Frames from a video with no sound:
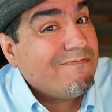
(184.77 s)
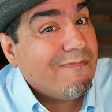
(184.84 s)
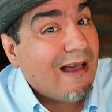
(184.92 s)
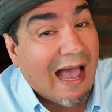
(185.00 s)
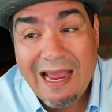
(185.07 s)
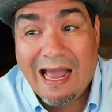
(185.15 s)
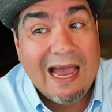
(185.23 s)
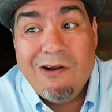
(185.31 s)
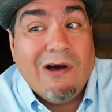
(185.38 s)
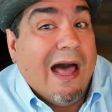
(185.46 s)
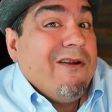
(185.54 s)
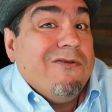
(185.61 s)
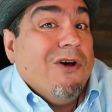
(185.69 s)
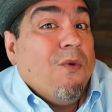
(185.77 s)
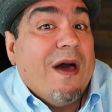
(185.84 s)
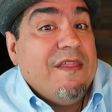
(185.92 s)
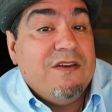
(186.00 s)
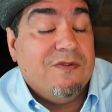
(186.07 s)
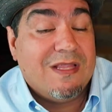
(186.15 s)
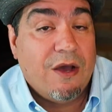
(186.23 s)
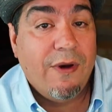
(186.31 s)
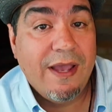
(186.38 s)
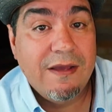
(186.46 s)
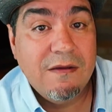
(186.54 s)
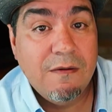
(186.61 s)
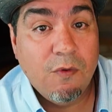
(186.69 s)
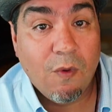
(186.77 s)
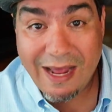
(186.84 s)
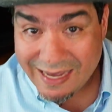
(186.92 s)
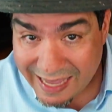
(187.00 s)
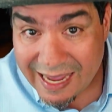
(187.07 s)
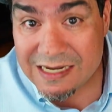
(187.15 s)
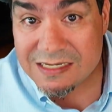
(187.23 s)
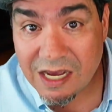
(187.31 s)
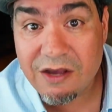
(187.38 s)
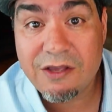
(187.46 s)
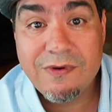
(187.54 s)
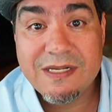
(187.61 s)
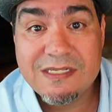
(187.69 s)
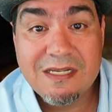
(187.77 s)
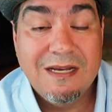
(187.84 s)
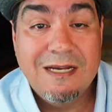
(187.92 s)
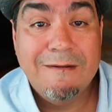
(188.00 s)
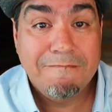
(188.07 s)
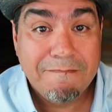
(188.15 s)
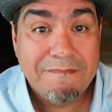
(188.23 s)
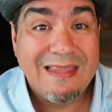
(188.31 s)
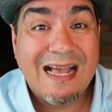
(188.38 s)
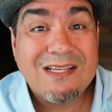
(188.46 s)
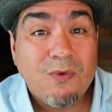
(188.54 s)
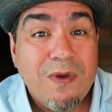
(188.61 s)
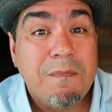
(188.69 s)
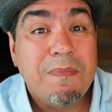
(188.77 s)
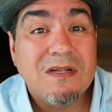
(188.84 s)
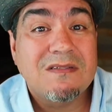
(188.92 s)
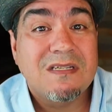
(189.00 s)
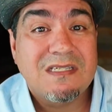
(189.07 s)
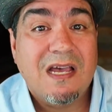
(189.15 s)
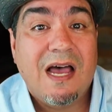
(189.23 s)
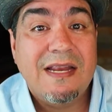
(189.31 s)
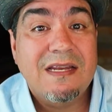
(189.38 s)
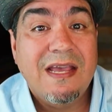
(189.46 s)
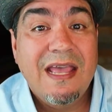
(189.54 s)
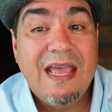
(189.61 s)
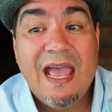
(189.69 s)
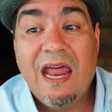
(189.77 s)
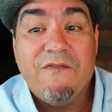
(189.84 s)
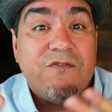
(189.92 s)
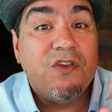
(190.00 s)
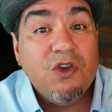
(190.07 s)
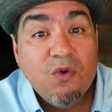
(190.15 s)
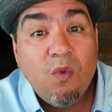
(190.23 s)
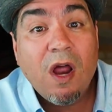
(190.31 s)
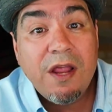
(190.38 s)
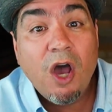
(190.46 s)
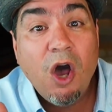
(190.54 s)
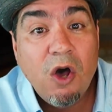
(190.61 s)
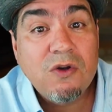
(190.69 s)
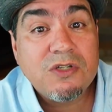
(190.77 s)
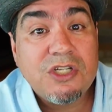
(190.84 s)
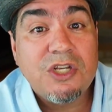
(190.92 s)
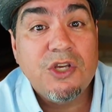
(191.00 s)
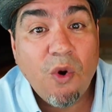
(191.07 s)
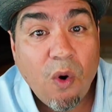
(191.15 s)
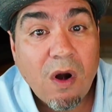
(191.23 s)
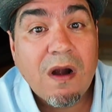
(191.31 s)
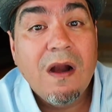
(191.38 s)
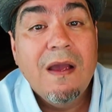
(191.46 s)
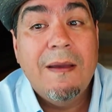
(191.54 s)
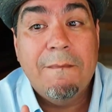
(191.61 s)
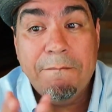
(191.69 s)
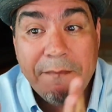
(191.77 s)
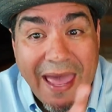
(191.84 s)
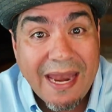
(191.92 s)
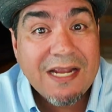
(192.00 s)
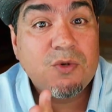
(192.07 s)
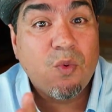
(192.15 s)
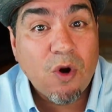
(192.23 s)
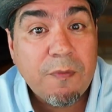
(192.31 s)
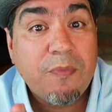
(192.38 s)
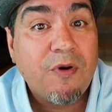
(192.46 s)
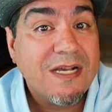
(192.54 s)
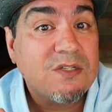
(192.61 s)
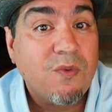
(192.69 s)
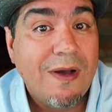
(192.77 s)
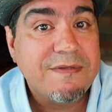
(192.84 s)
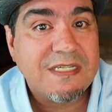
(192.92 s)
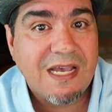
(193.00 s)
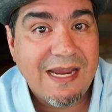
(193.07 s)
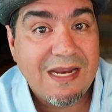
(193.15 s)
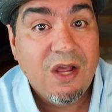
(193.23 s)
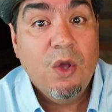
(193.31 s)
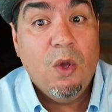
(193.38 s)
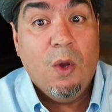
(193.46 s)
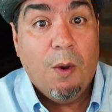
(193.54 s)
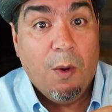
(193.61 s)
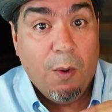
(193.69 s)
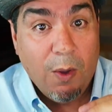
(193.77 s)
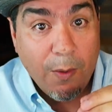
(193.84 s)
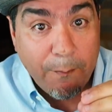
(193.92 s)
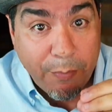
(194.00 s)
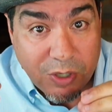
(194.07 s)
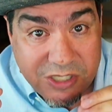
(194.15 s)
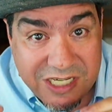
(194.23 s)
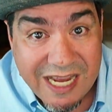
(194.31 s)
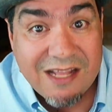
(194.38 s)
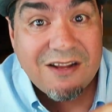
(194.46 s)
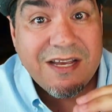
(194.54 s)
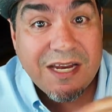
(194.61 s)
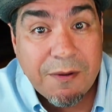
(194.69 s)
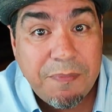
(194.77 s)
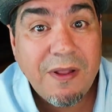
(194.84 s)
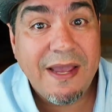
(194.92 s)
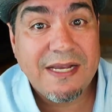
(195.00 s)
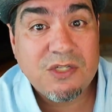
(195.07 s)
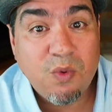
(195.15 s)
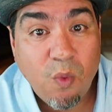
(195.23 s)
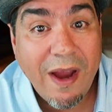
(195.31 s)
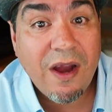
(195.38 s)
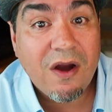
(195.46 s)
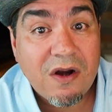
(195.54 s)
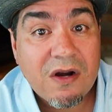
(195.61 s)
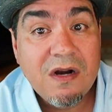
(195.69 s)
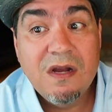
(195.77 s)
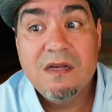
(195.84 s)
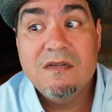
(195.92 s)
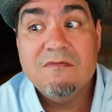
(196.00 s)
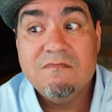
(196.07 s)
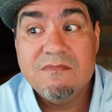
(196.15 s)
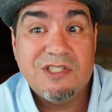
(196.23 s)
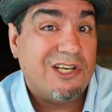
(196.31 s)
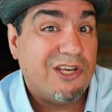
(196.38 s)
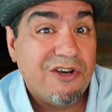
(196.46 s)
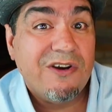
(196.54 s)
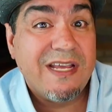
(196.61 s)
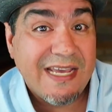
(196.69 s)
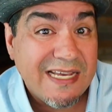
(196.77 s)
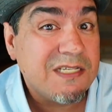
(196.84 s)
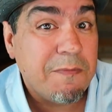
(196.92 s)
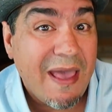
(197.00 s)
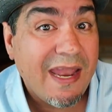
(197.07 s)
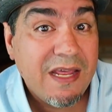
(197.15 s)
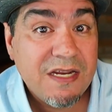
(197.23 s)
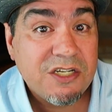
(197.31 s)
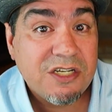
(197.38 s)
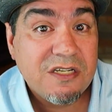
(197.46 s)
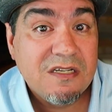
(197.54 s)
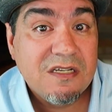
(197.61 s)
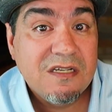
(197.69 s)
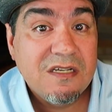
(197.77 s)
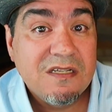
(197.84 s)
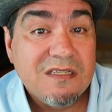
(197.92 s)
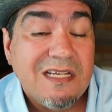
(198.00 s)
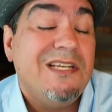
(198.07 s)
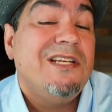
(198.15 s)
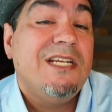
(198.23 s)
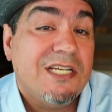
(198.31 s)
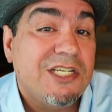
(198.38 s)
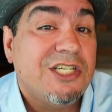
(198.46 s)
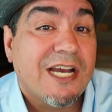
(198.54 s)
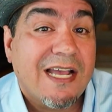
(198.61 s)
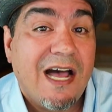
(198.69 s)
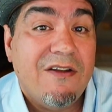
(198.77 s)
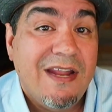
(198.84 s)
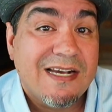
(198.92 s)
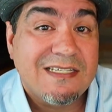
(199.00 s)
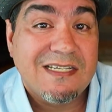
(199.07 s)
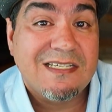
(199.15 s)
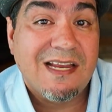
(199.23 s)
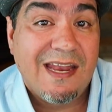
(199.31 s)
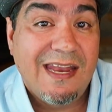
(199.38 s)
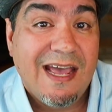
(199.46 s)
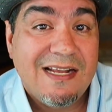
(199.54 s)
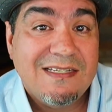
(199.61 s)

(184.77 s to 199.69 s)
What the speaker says: I don't know why they do it that way. What I can tell you is that's what we built and designed. And if you want to host your managed WordPress website, particularly in a place where security is managed, then you need to check out Nexcess.net.